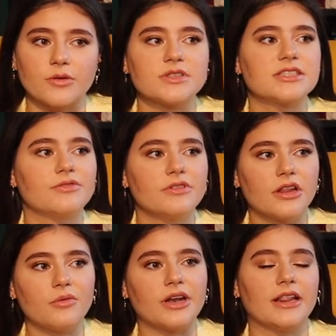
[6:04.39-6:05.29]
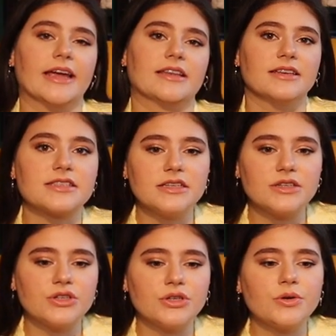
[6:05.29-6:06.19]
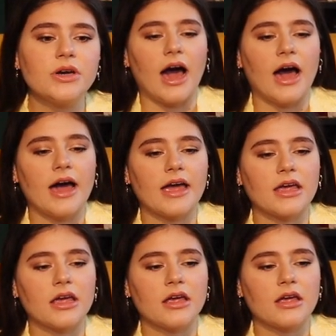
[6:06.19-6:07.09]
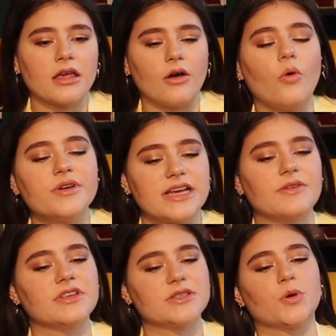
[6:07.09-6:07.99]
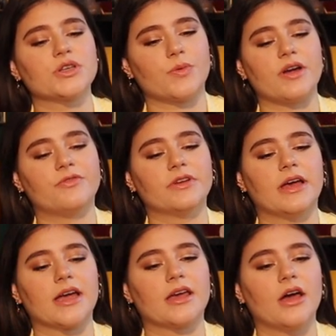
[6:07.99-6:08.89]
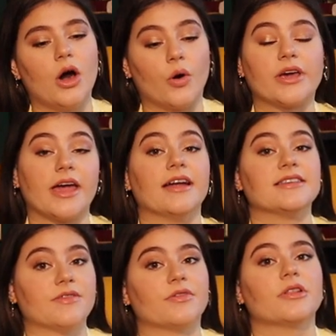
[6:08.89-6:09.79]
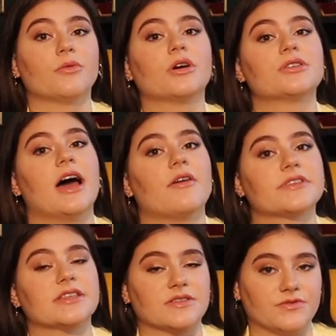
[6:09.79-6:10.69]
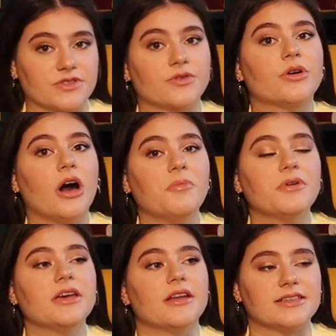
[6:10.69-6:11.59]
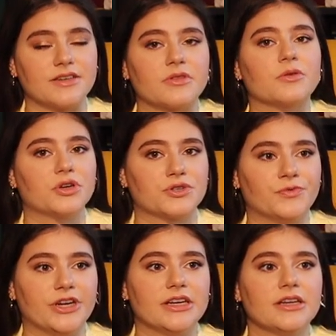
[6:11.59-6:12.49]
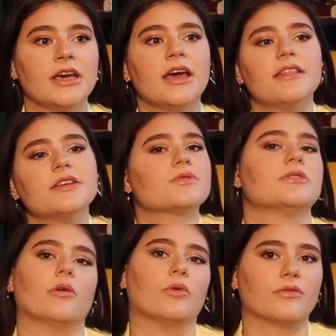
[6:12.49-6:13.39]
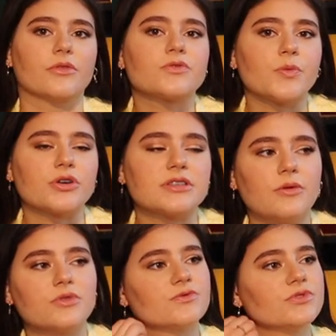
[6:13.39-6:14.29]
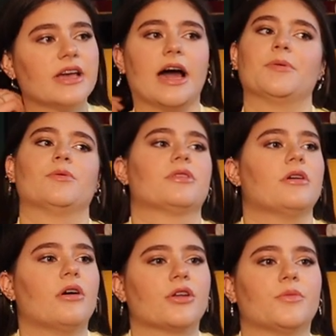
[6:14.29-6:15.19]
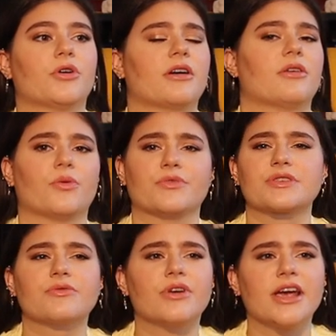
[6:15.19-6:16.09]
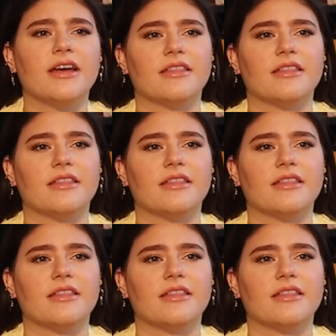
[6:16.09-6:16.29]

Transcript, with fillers: It was definitely one I liked listening to. I always have these books where I feel like, okay, I definitely want to have this as a physical copy and I definitely want to read it. This was not one of those books. I was really happy with the audiobook. I thought it was great.